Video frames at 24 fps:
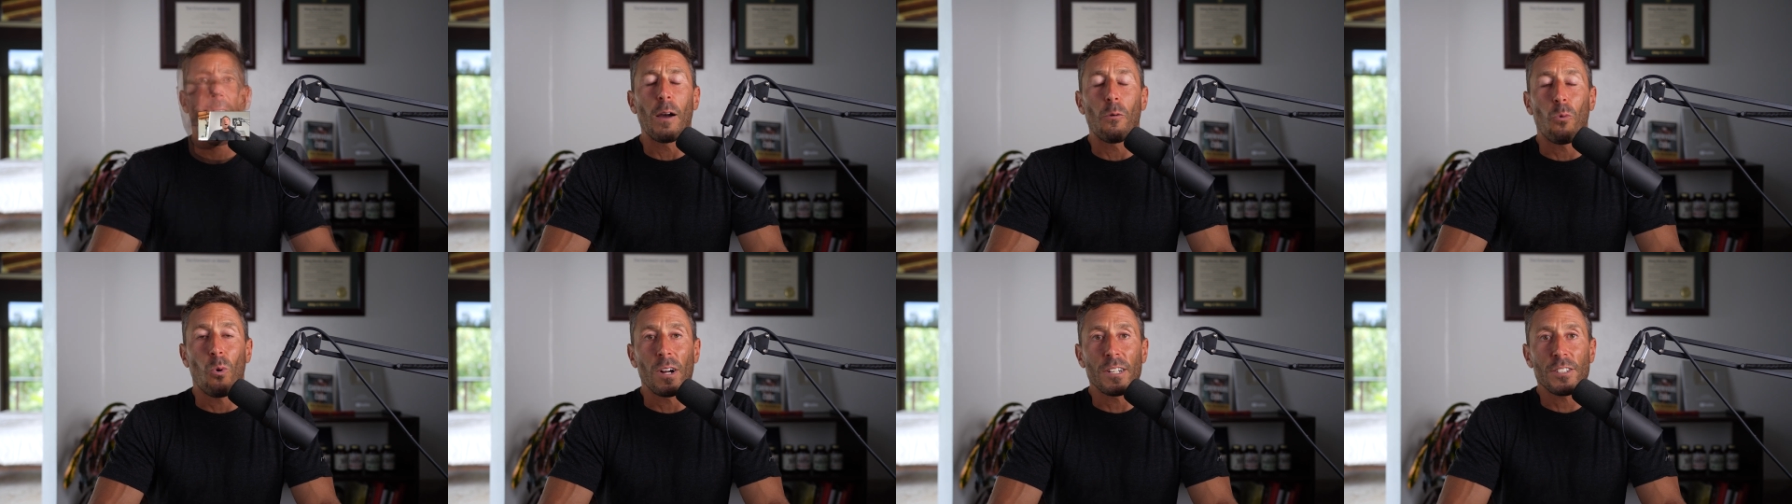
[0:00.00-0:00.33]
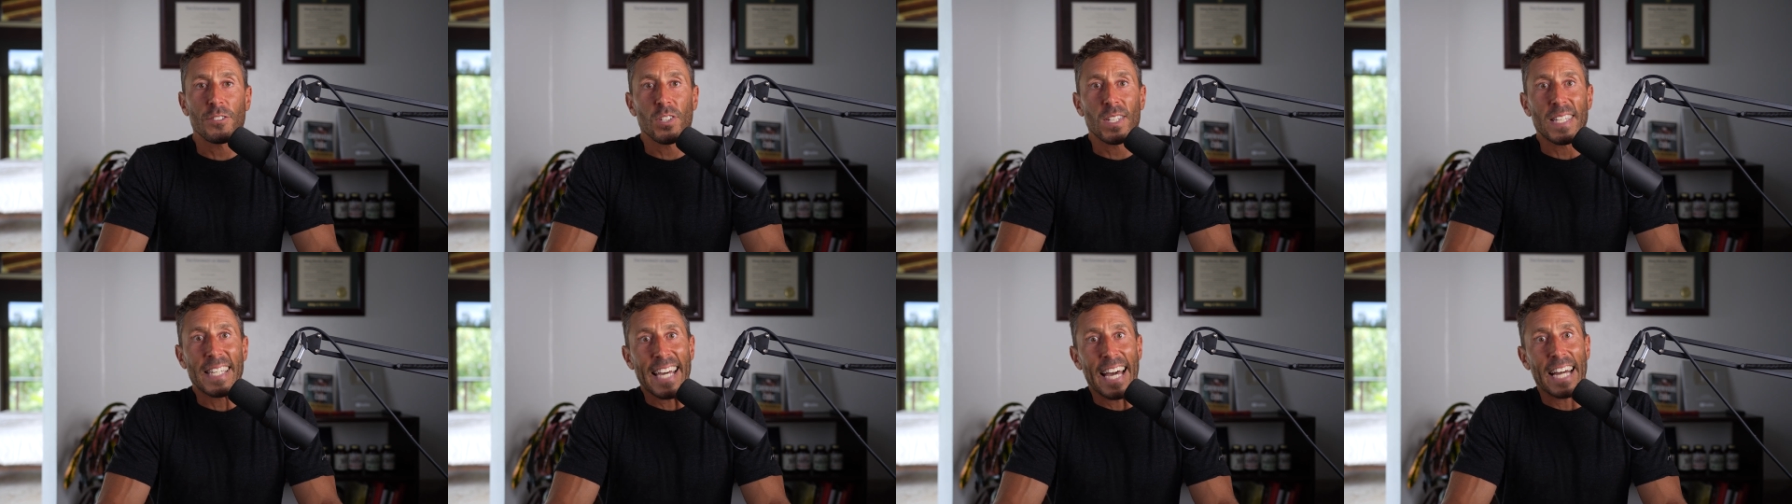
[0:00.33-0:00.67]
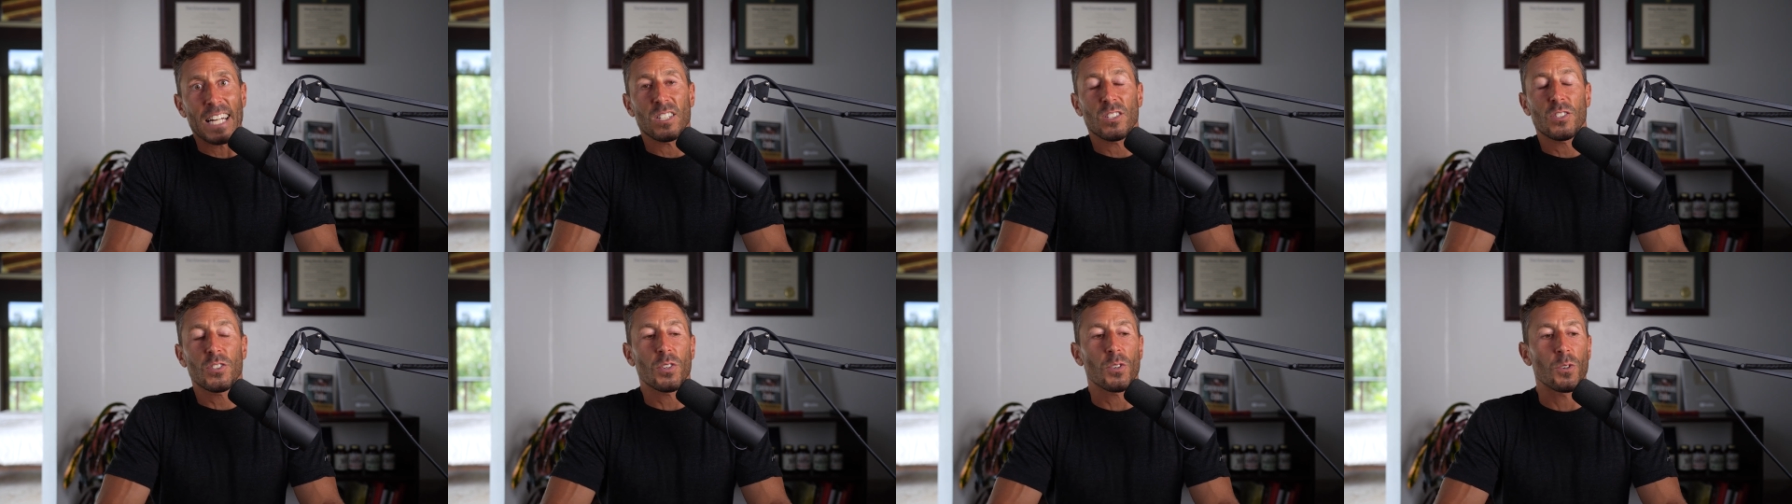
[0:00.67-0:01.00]
I want to
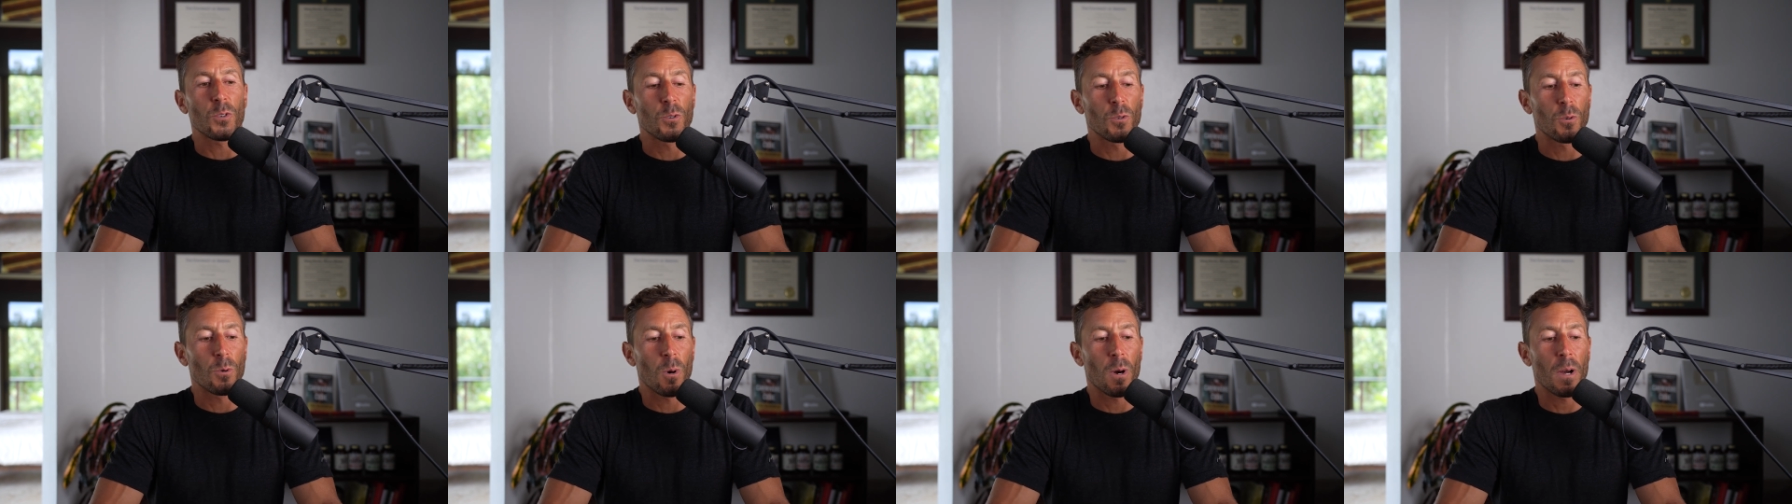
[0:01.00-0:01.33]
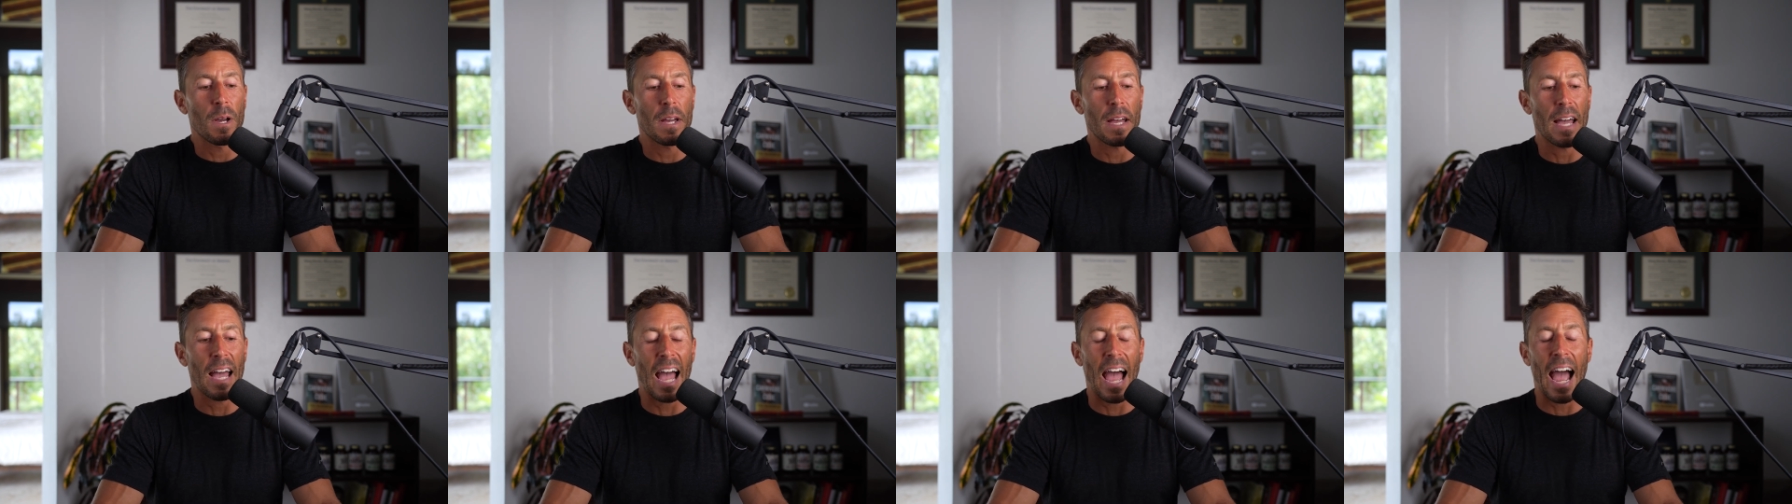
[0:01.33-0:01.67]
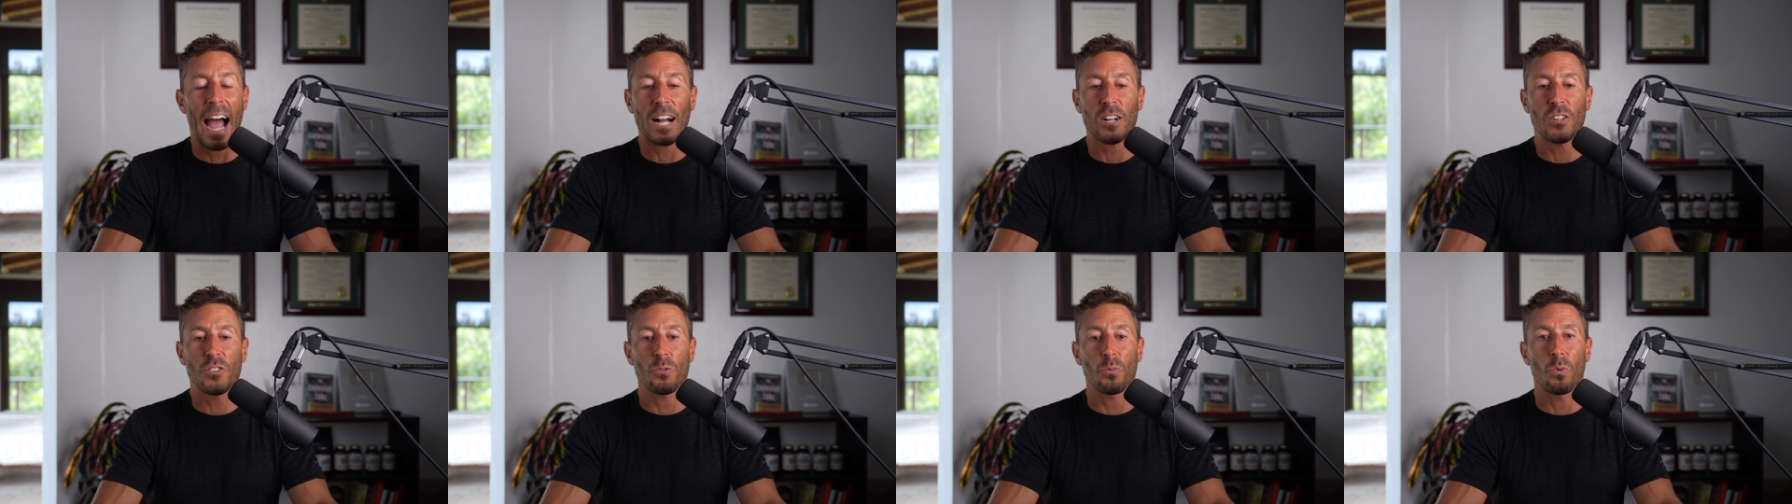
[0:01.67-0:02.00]
get to
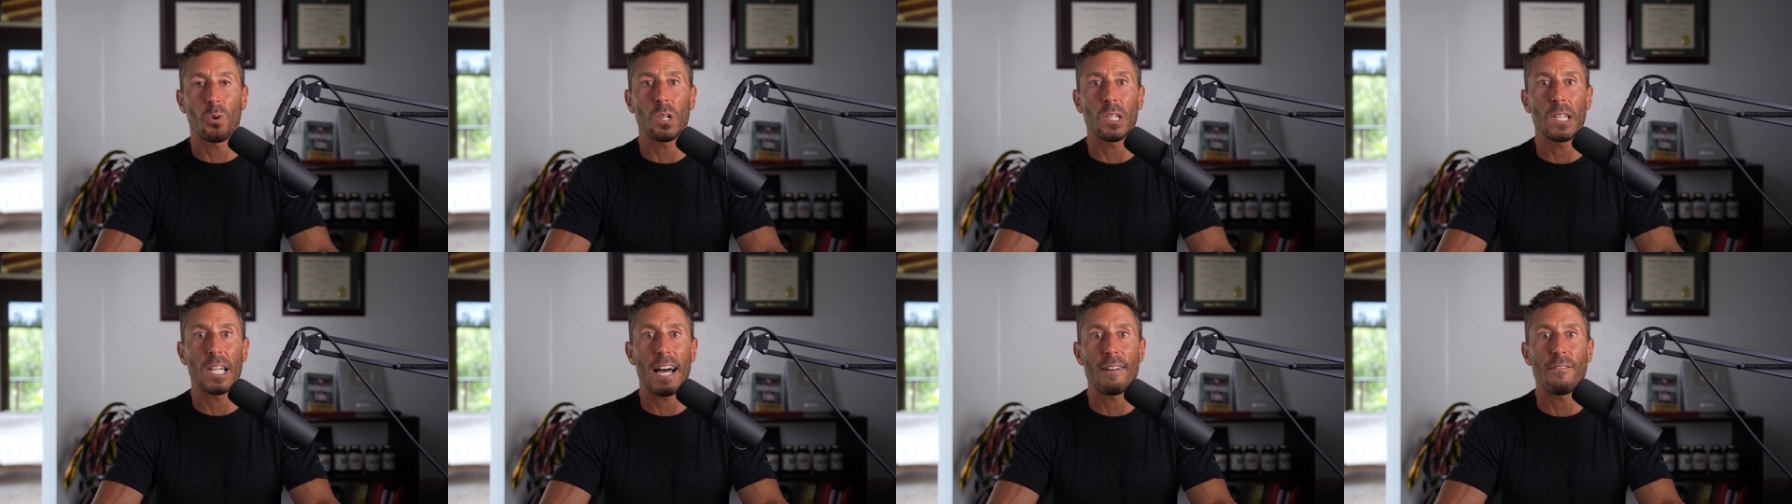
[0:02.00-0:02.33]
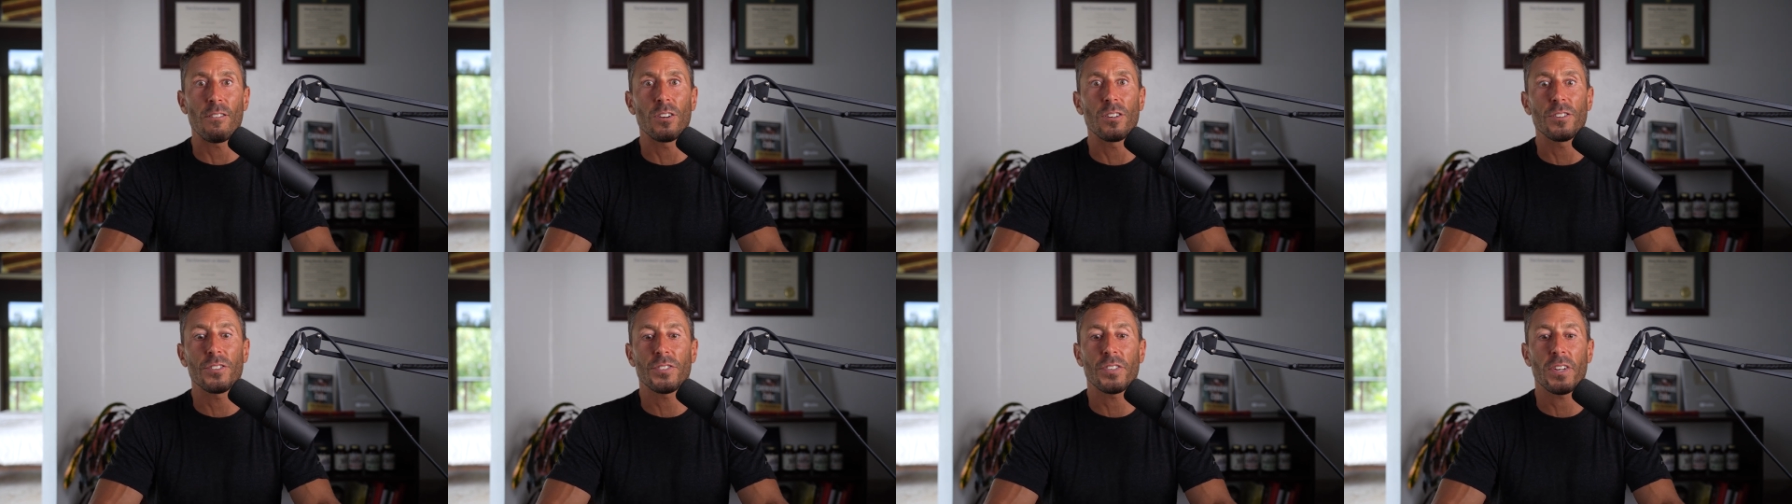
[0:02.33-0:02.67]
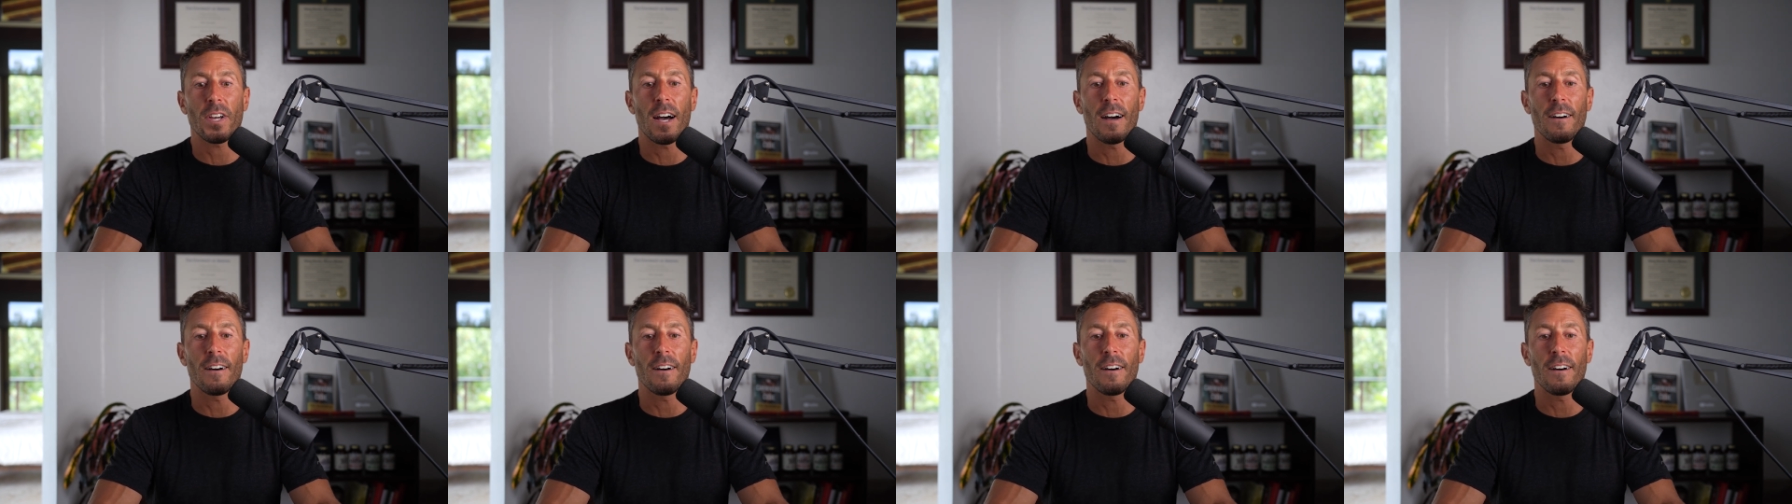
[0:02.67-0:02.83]
actual levels